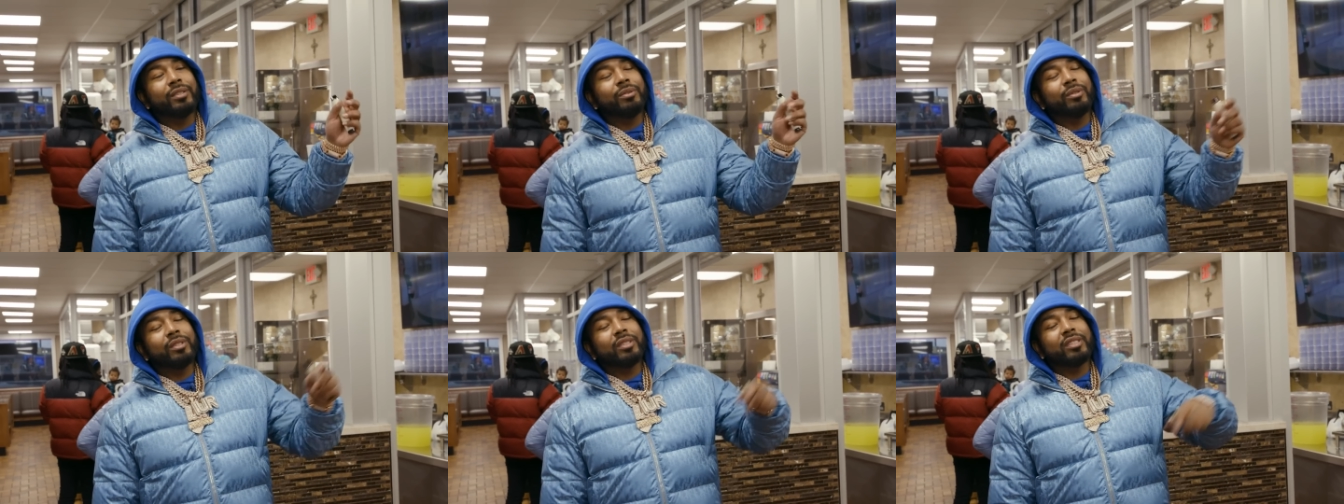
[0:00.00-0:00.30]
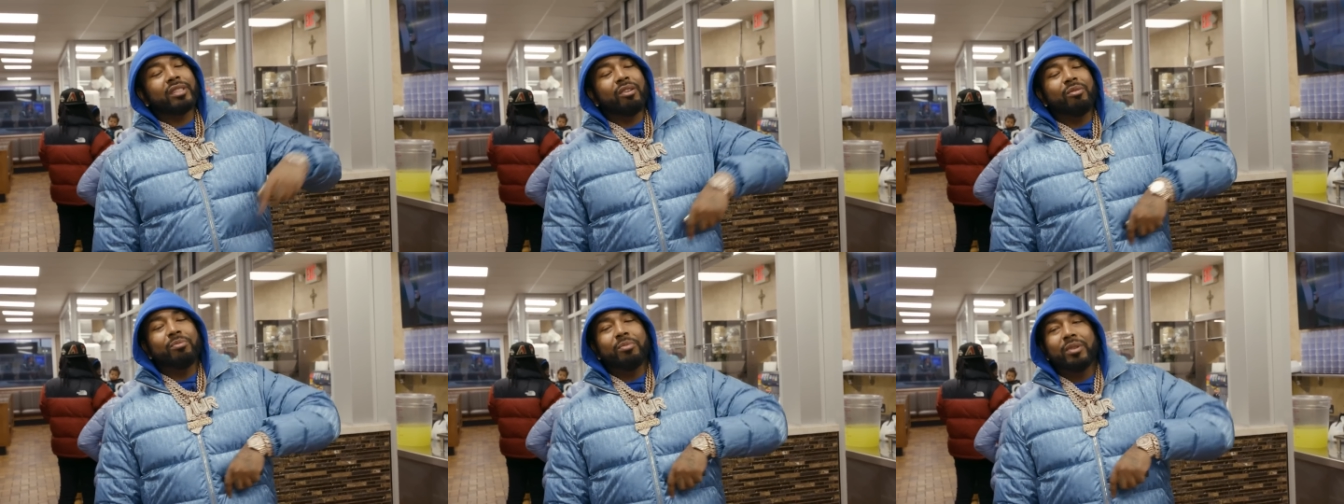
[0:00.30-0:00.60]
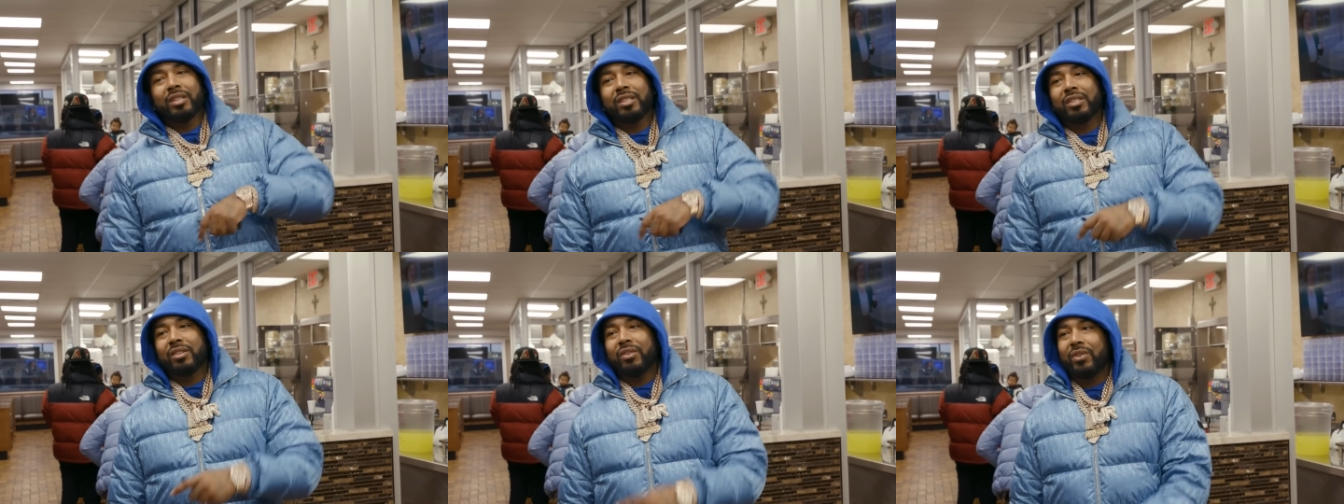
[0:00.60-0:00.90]
it was so
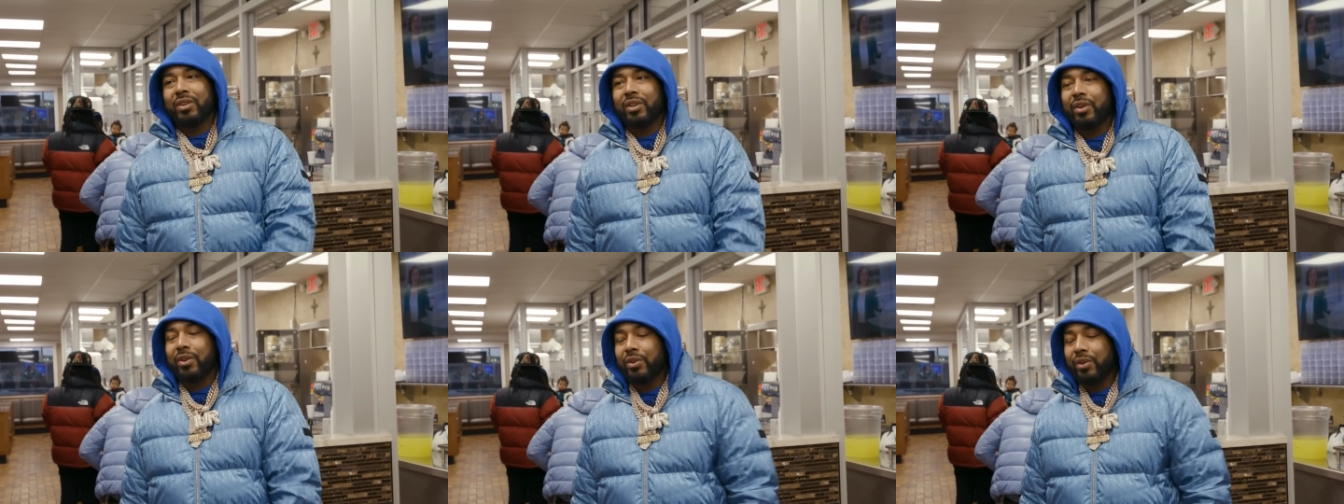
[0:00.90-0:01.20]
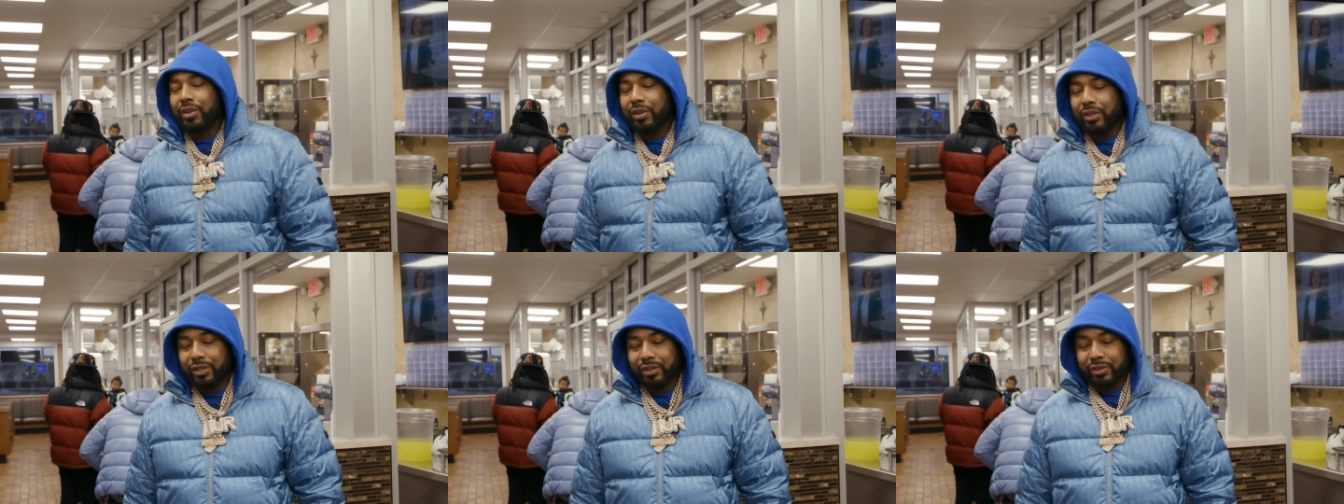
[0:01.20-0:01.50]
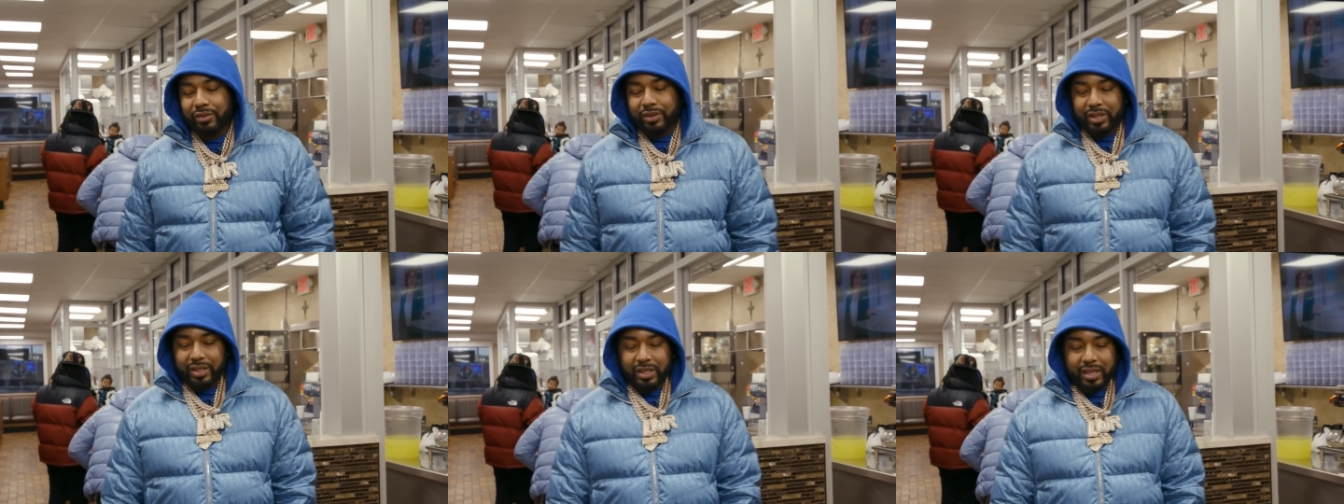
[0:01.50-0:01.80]
much going on in the
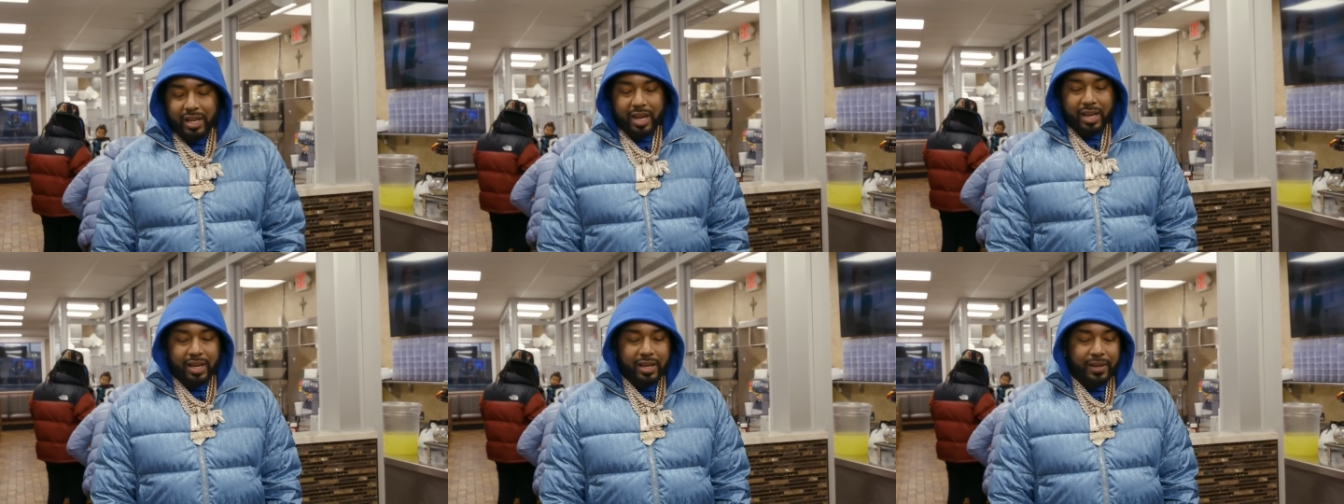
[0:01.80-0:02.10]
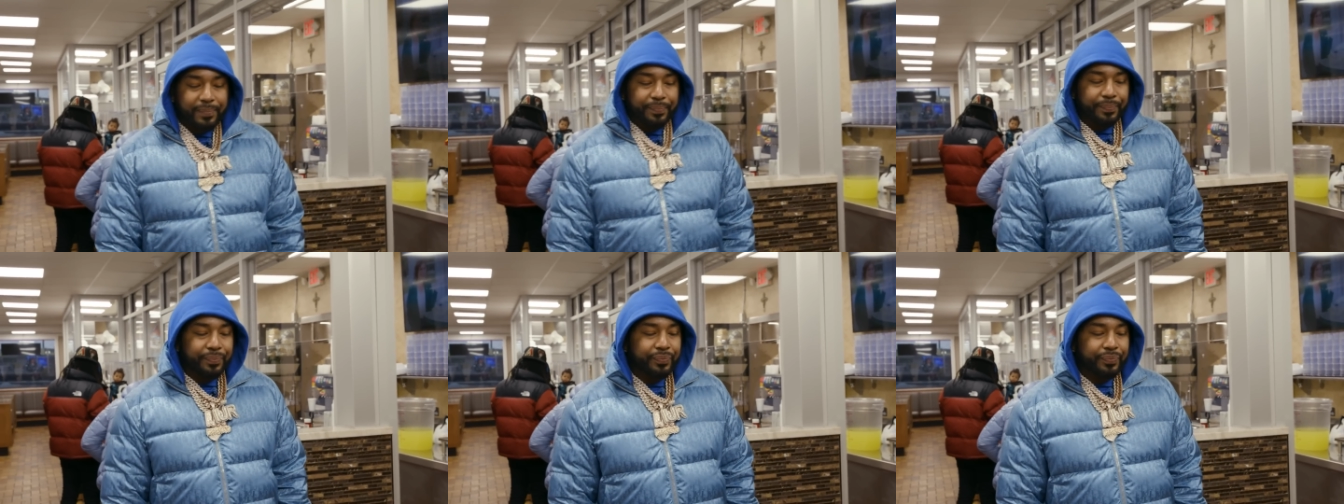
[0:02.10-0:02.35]
streets. Like